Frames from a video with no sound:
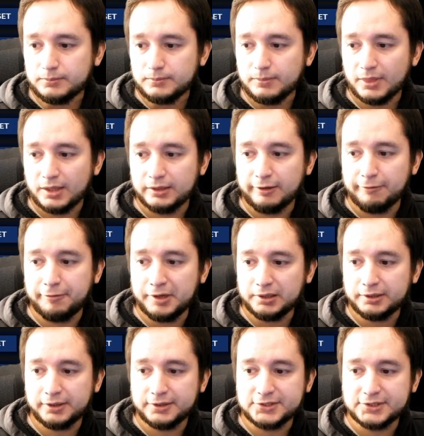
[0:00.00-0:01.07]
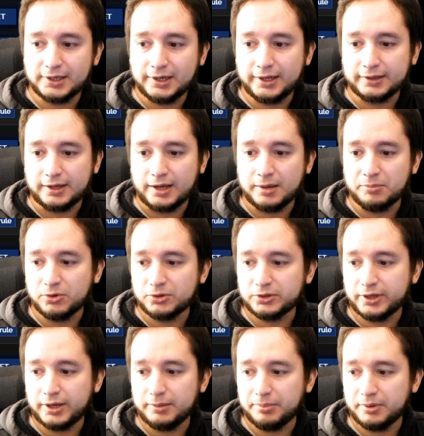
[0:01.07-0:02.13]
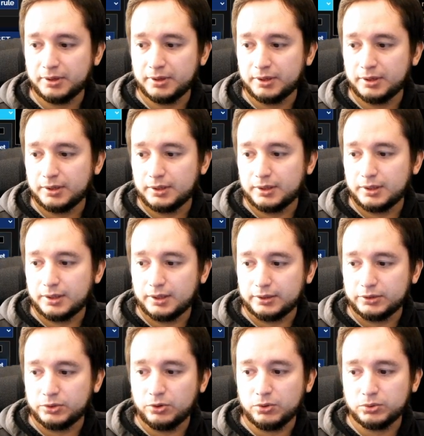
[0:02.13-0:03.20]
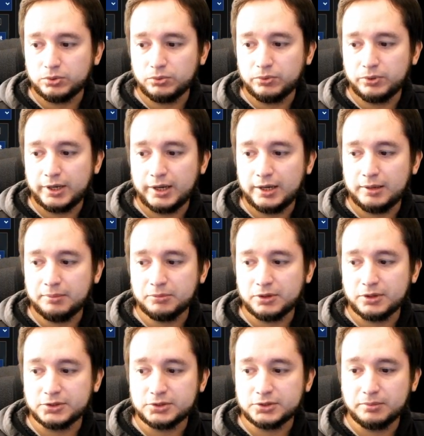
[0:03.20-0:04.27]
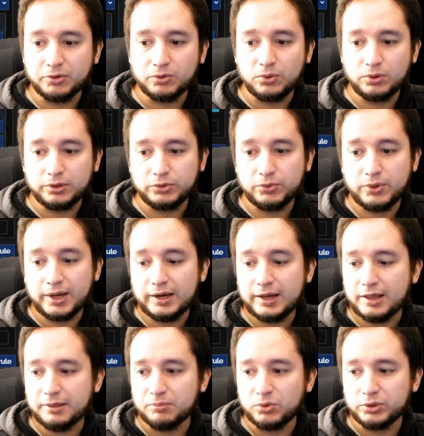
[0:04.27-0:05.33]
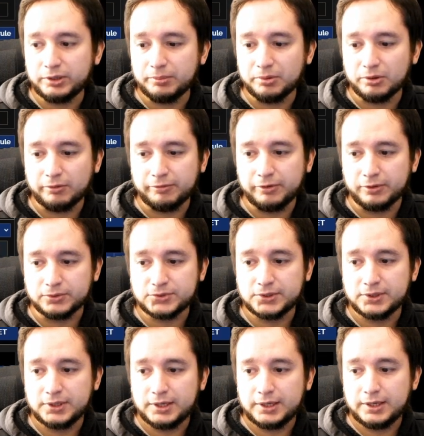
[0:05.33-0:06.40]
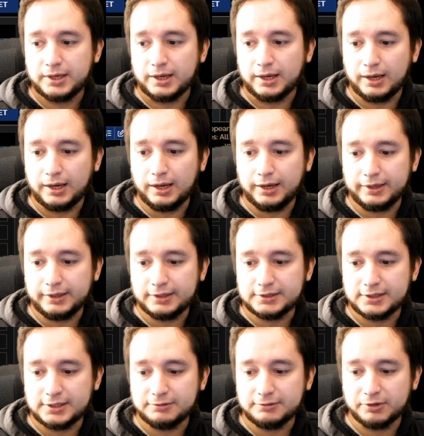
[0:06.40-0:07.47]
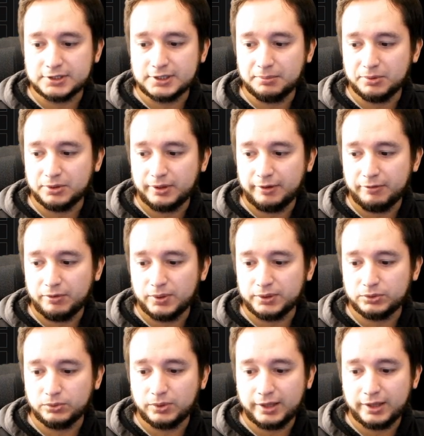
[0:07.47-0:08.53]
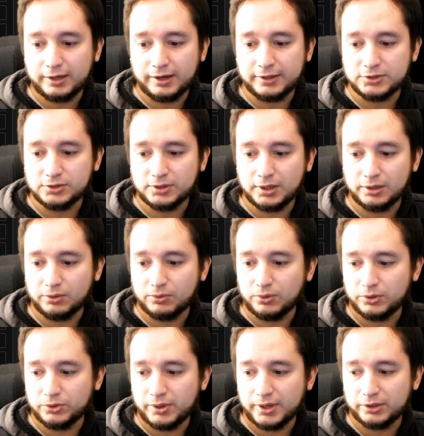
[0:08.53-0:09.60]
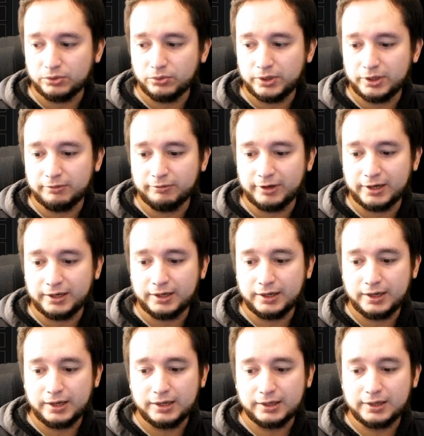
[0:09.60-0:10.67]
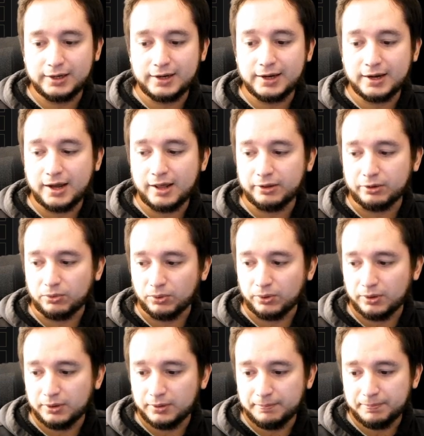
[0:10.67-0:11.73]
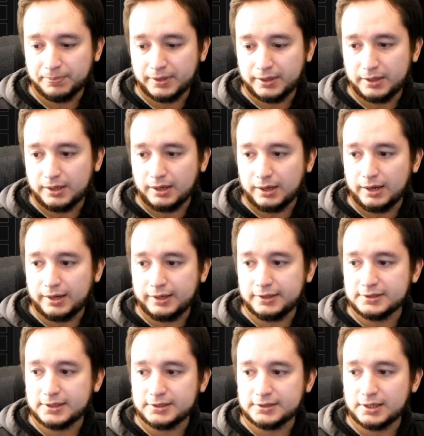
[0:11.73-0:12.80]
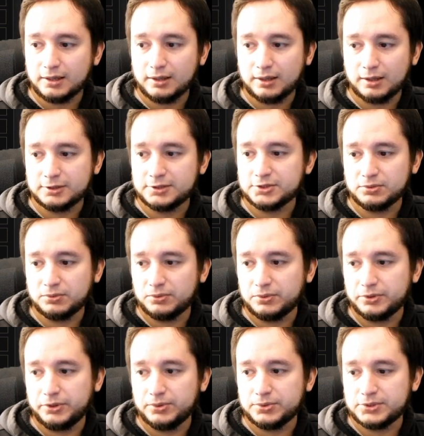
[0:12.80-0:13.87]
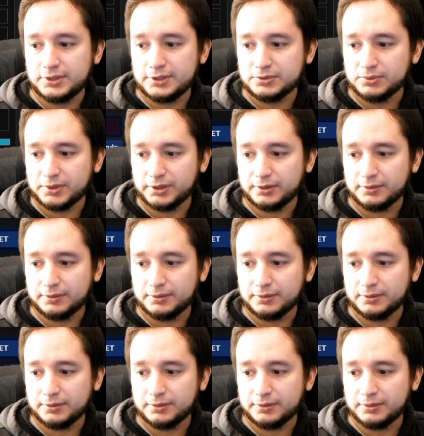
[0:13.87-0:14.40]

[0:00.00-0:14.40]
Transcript: the filter, select armor type, you go to name custom rule, you can add multiple of those. In this case, for example, if you want to add an additional rule, you can do it by clicking add rule. In this case, I'll just use this one,